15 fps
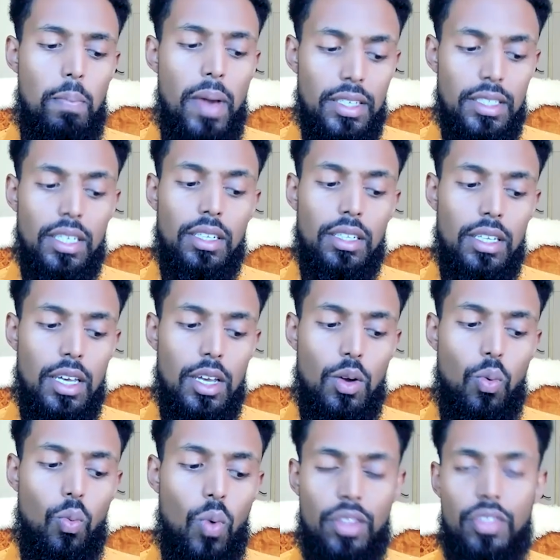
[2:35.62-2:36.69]
basically,
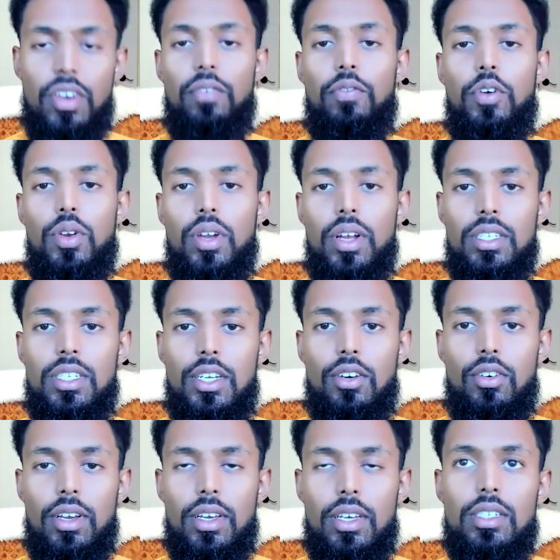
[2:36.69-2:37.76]
one thing for you to consider
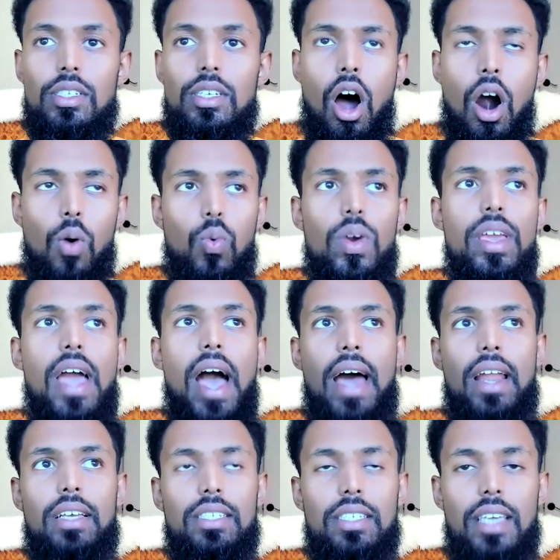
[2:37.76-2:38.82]
is, are we
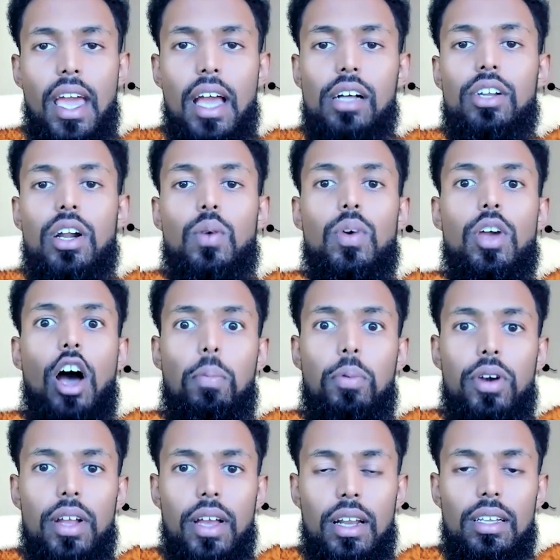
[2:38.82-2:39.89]
at a scale and are we
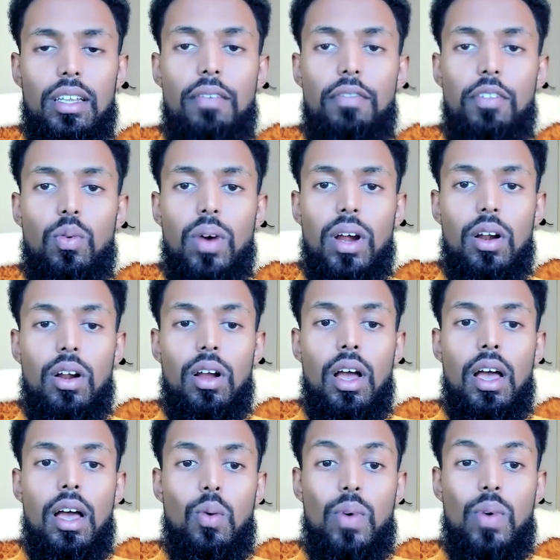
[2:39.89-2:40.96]
operating at a level where
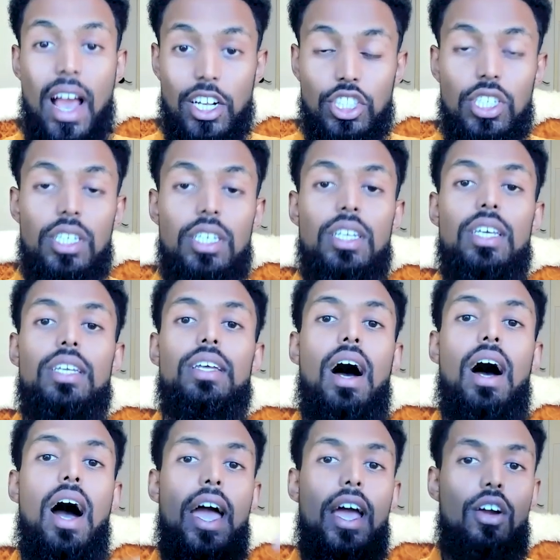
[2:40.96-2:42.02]
we actually need to
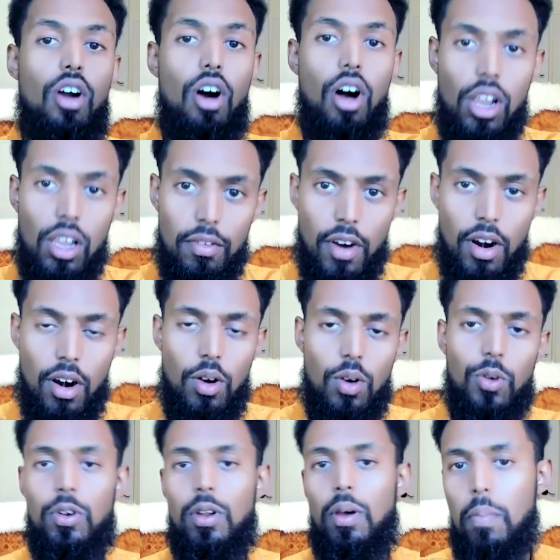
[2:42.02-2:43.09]
hire all of our
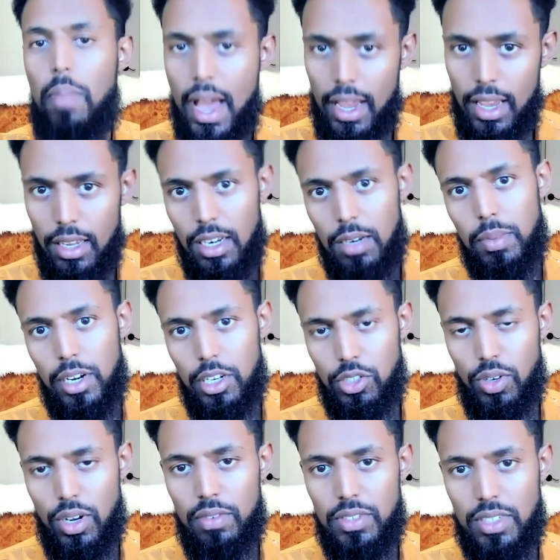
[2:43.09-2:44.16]
own back-end
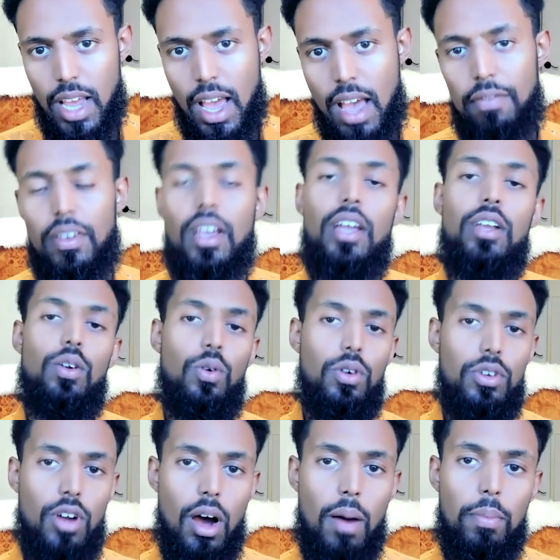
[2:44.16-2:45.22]
administrative staff in order
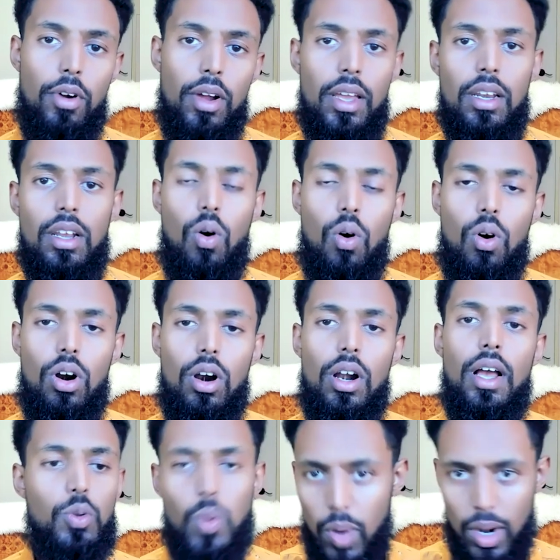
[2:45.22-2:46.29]
to operate? Or
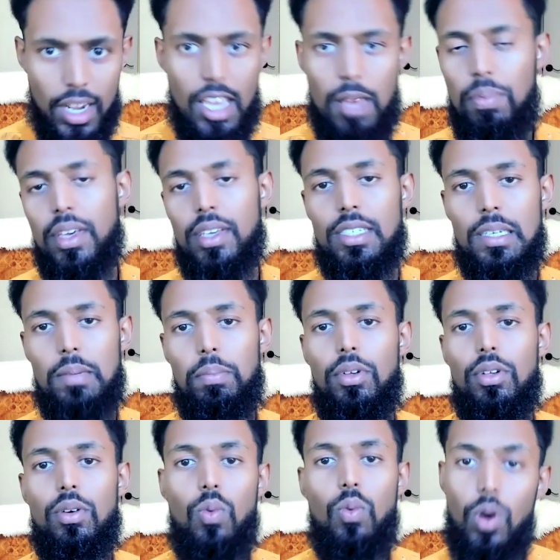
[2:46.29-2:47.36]
do we want to keep things
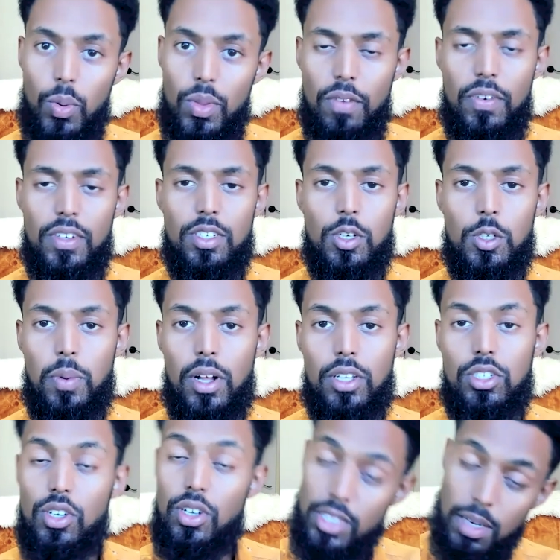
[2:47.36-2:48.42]
simple, work with a fiscal
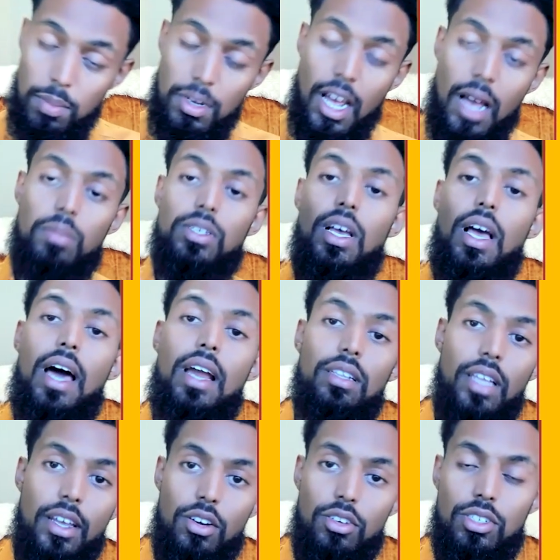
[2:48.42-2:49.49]
sponsor? And sometimes at a
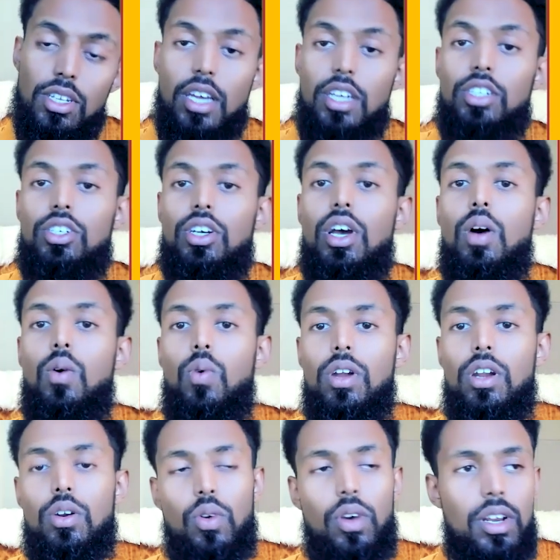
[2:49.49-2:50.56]
later stage, when
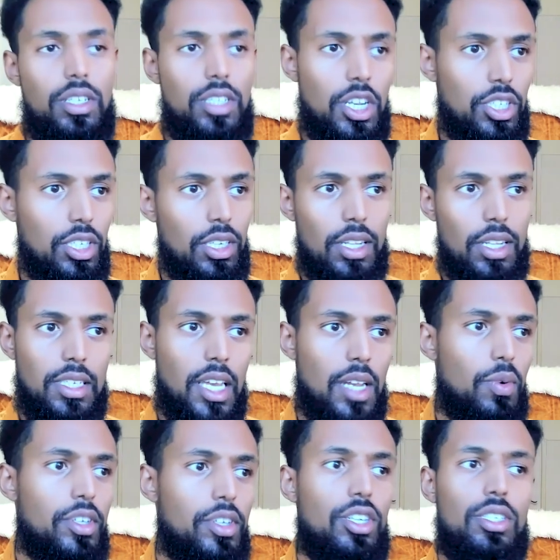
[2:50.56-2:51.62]
an organization, let's say,
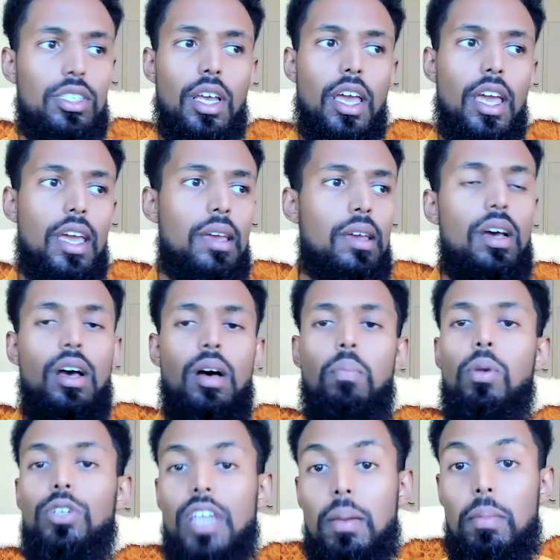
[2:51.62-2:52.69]
reaches a
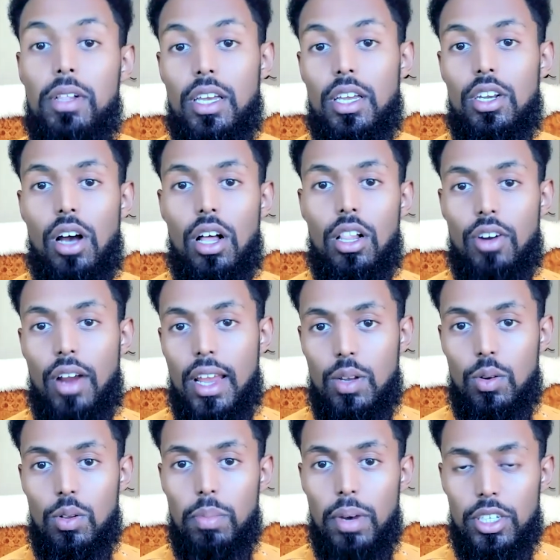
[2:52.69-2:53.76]
multi-million-dollar
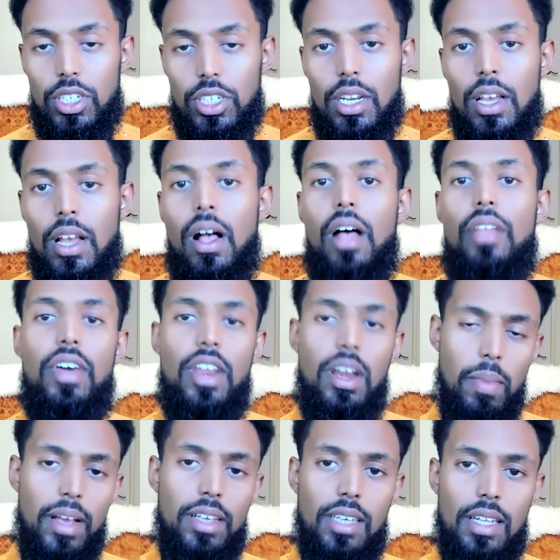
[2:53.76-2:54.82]
annual budget, then it
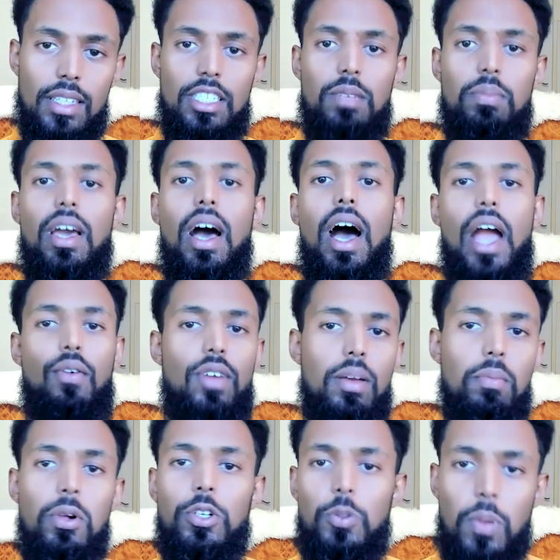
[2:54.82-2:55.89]
makes sense to be
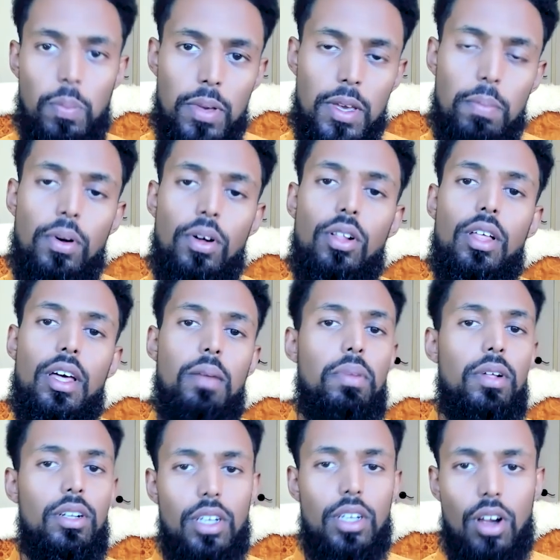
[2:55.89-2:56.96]
hiring multiple people and
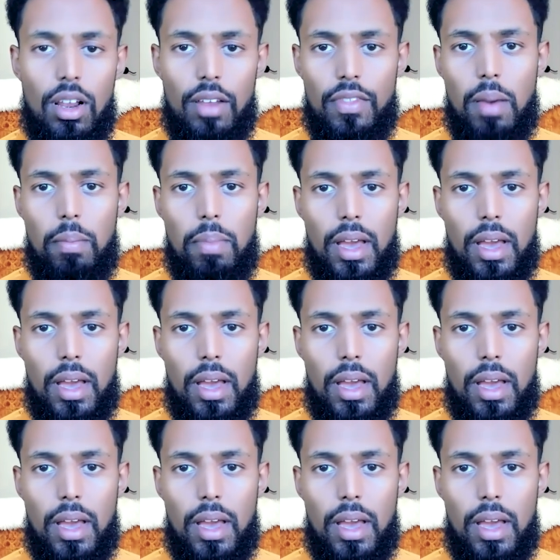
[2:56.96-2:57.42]
building all of that